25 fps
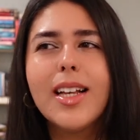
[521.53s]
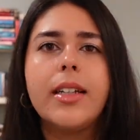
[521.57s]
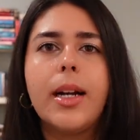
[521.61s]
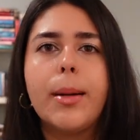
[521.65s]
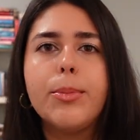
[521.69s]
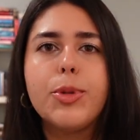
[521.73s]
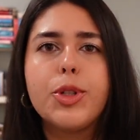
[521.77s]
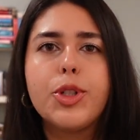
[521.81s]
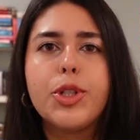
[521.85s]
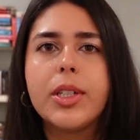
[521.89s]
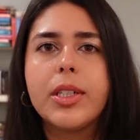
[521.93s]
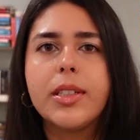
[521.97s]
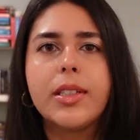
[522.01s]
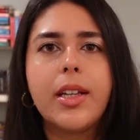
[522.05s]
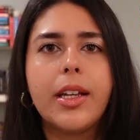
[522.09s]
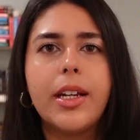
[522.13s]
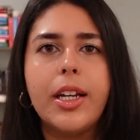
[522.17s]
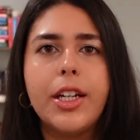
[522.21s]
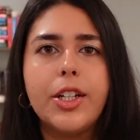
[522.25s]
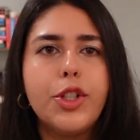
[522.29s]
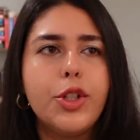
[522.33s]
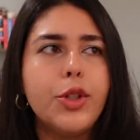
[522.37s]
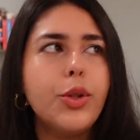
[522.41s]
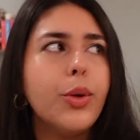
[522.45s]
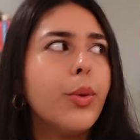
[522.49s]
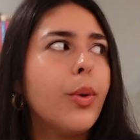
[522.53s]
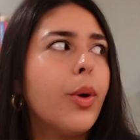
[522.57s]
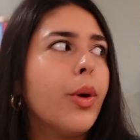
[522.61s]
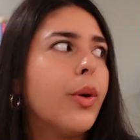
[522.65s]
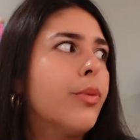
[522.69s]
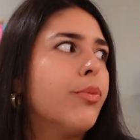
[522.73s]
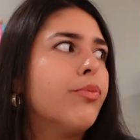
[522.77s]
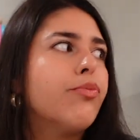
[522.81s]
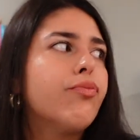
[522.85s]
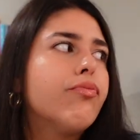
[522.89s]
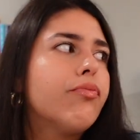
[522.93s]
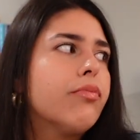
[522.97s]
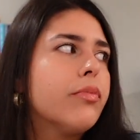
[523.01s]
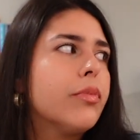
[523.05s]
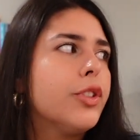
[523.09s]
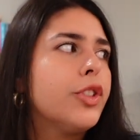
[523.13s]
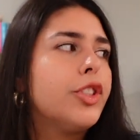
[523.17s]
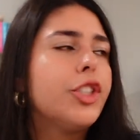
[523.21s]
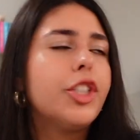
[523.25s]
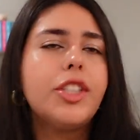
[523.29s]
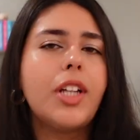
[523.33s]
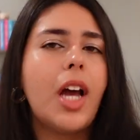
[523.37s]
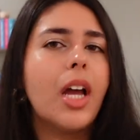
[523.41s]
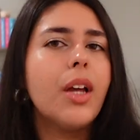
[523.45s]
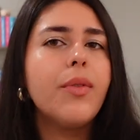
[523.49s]
that I'm just excited to
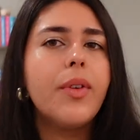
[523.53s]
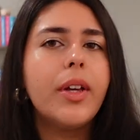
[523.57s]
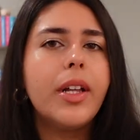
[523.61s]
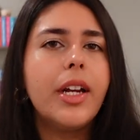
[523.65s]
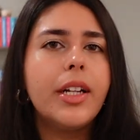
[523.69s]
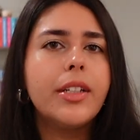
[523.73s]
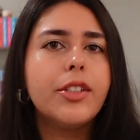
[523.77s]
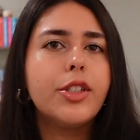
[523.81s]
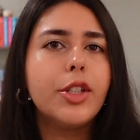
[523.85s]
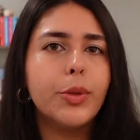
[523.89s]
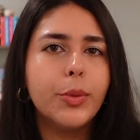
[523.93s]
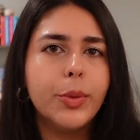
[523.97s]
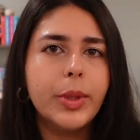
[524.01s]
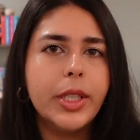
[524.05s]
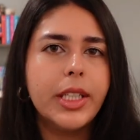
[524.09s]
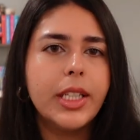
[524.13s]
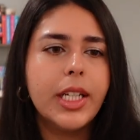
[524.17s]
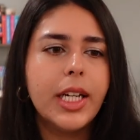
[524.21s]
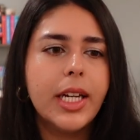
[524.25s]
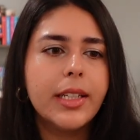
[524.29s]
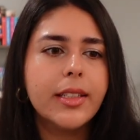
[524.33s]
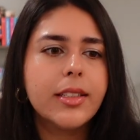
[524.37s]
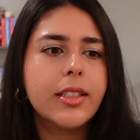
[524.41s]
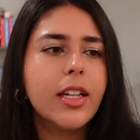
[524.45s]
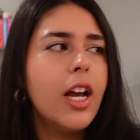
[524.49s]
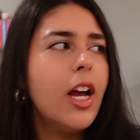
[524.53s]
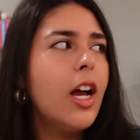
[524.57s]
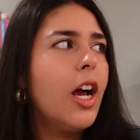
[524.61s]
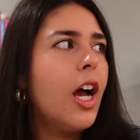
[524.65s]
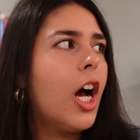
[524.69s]
dive in and to read this.